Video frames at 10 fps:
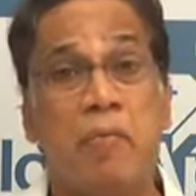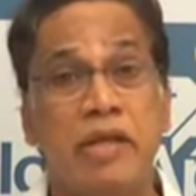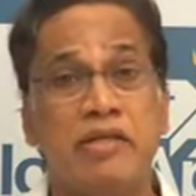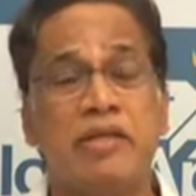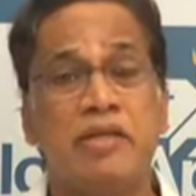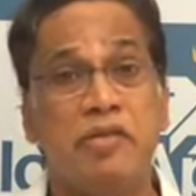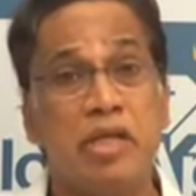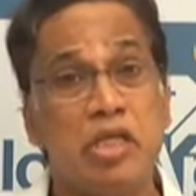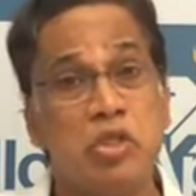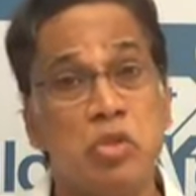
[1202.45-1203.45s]
but
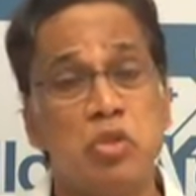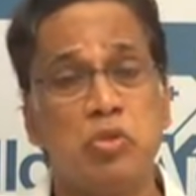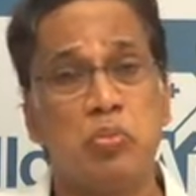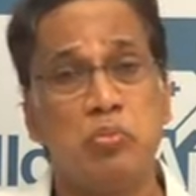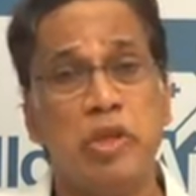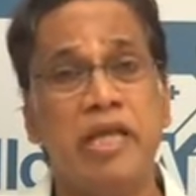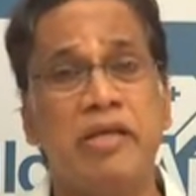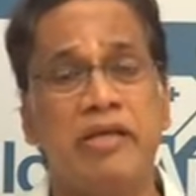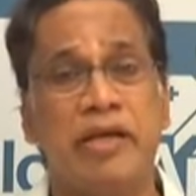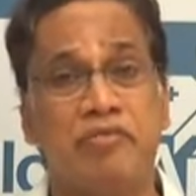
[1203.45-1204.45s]
they should
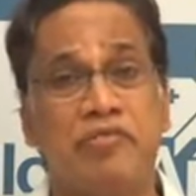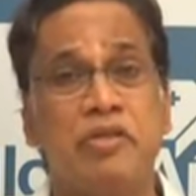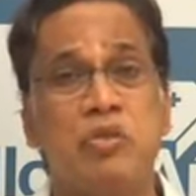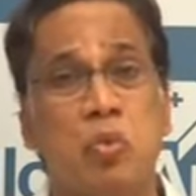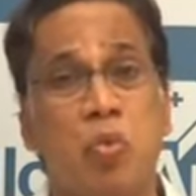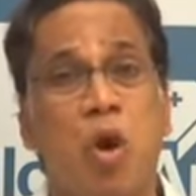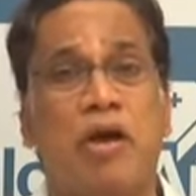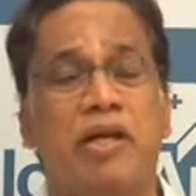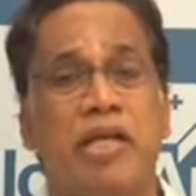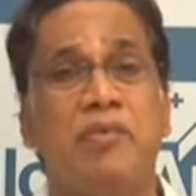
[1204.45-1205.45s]
make effort to
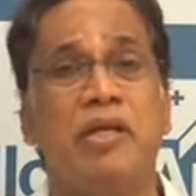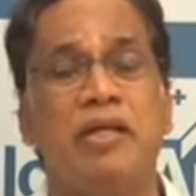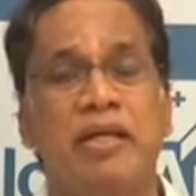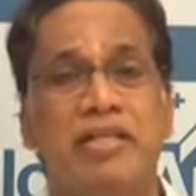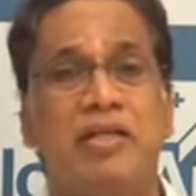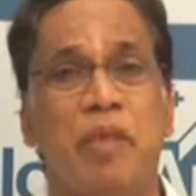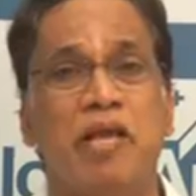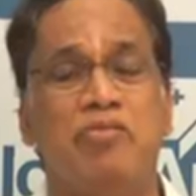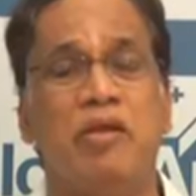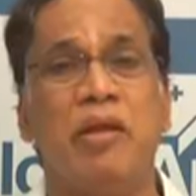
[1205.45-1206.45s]
walk, even little
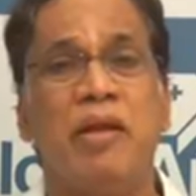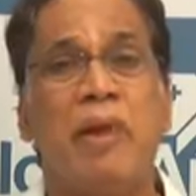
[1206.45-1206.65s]
painful,